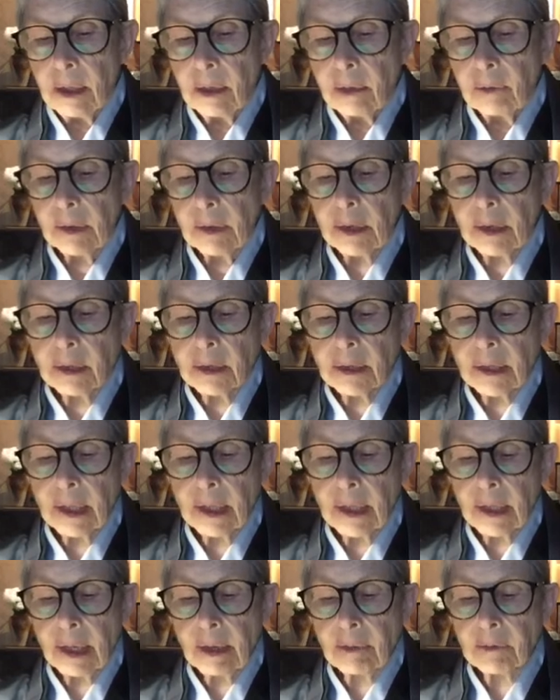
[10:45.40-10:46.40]
We could say
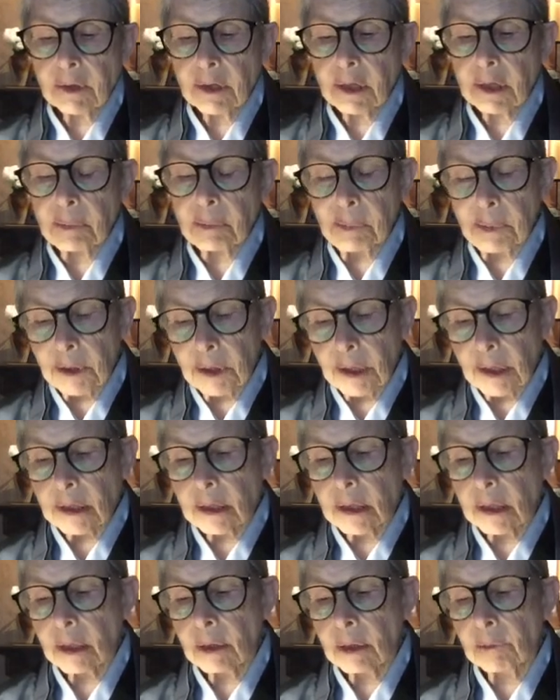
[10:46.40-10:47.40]
that I was
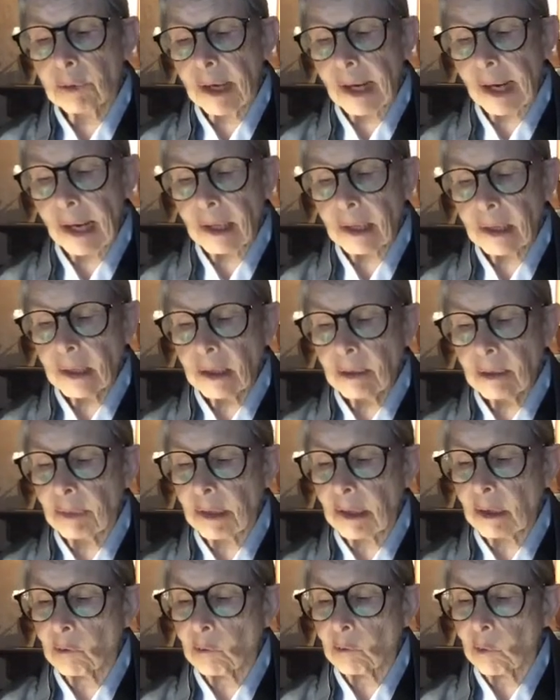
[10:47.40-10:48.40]
experiencing the reality of
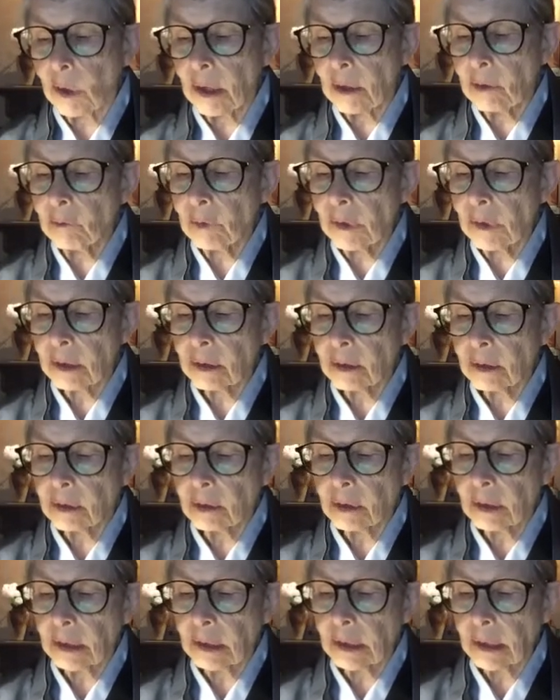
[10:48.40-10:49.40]
being one with
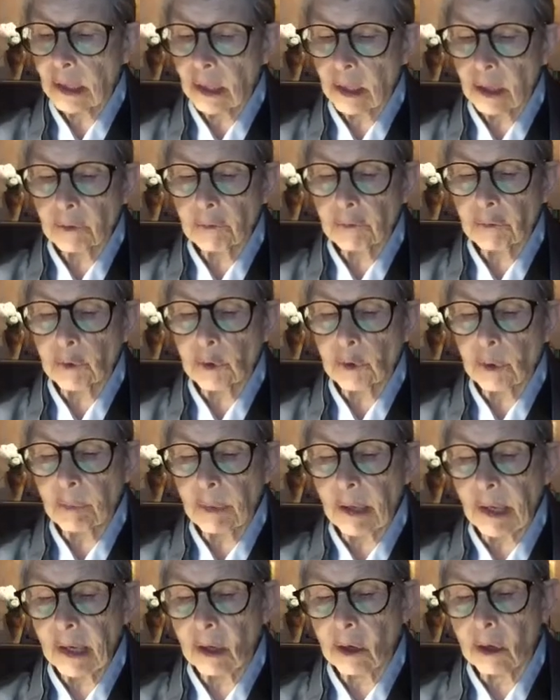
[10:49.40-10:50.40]
and cared for
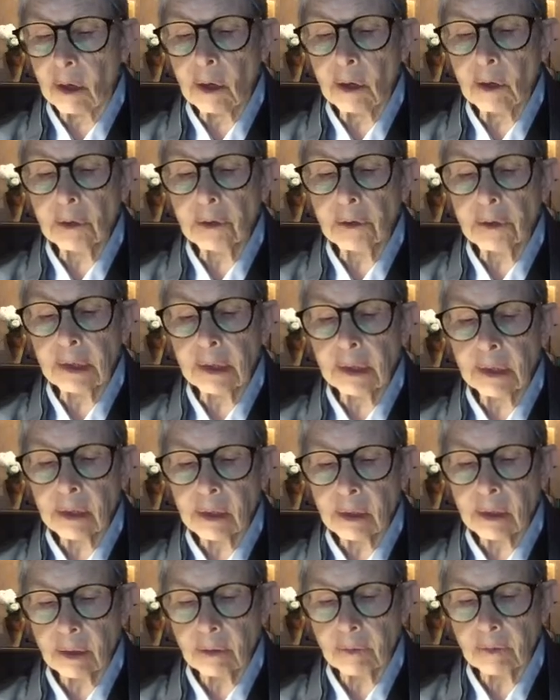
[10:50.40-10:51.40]
by all
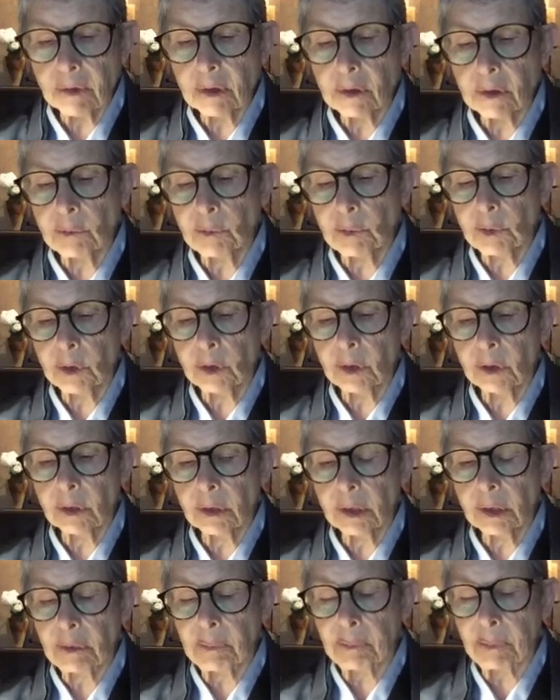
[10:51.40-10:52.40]
things of this world,
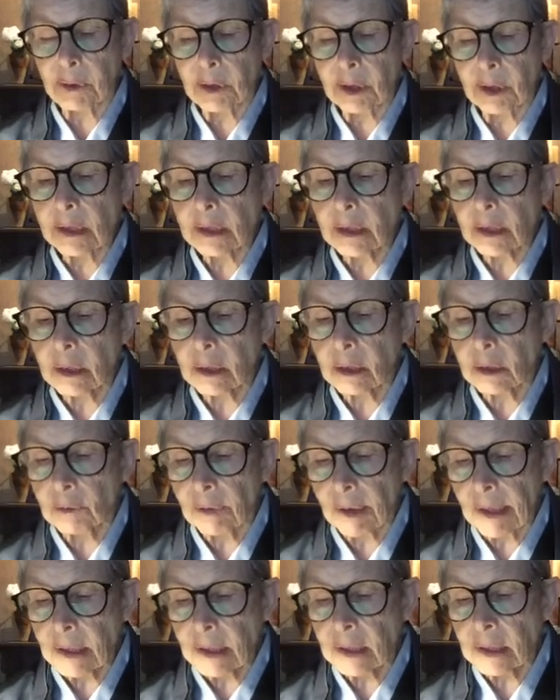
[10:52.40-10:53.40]
experiencing the
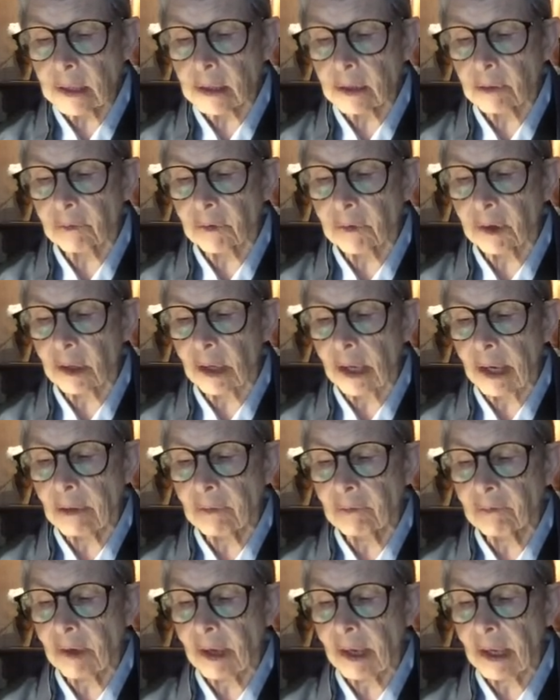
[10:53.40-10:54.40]
greatness of the
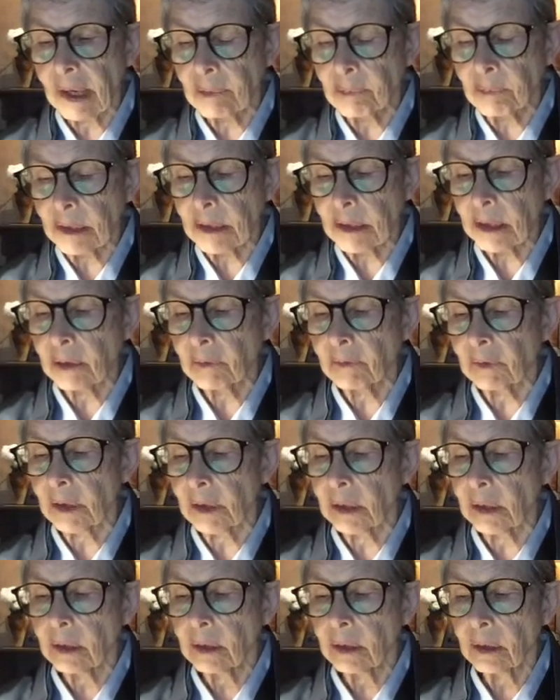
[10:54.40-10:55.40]
life I had been given.
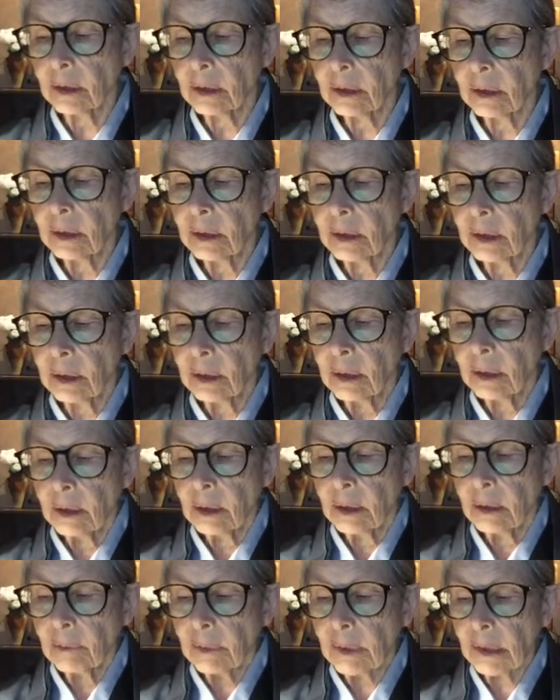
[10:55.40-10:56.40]

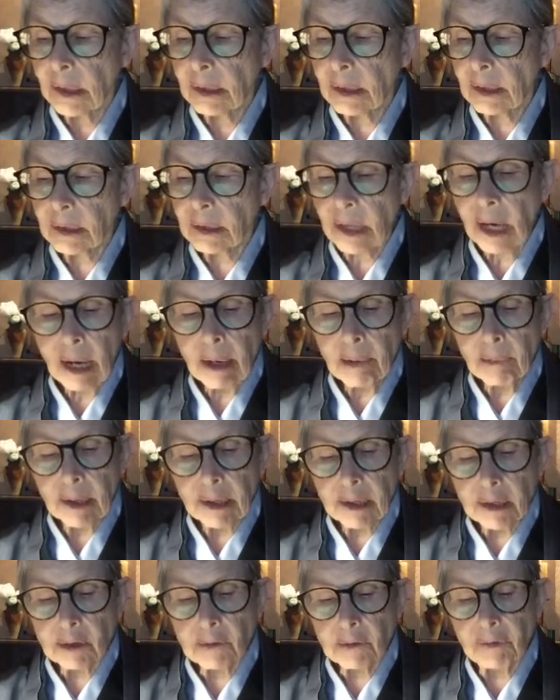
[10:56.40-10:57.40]
But at the time, I
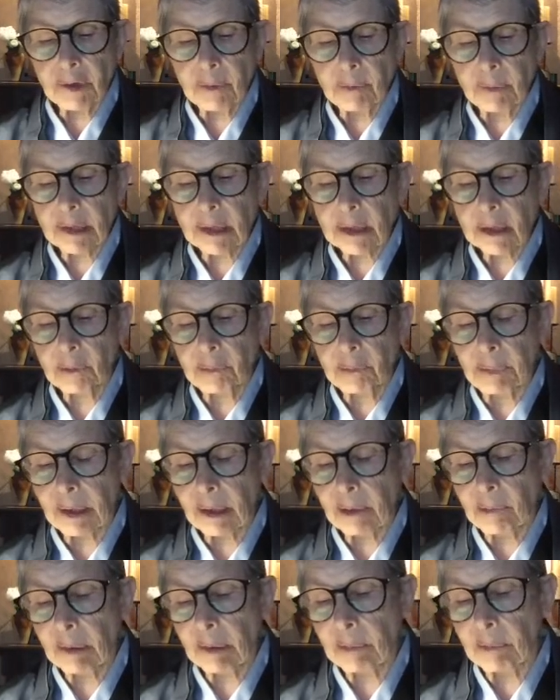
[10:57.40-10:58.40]
just felt myself
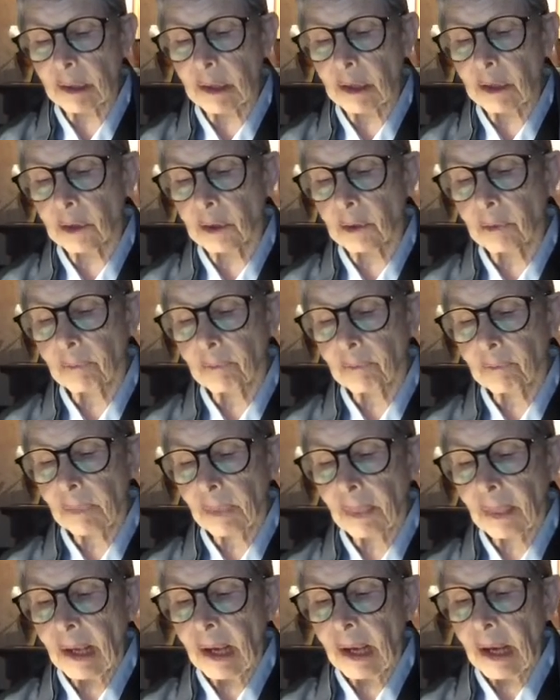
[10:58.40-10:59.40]
becoming bigger
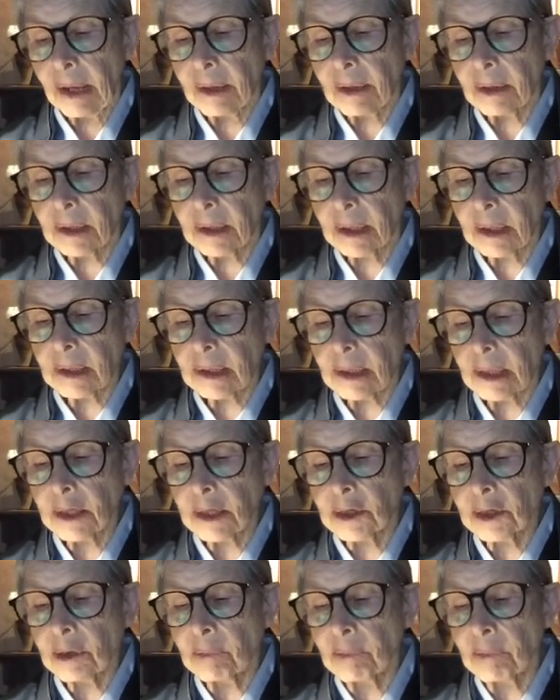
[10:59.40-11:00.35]
and the sensation